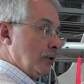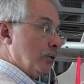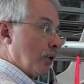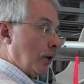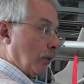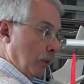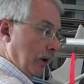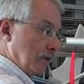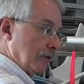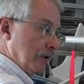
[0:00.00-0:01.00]
you thought it
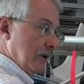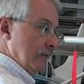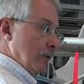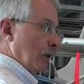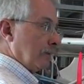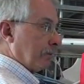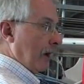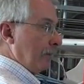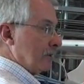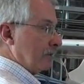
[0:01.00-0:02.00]
was. The only
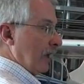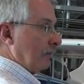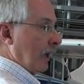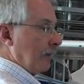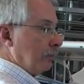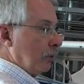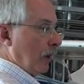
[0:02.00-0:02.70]
problem is if you have light blue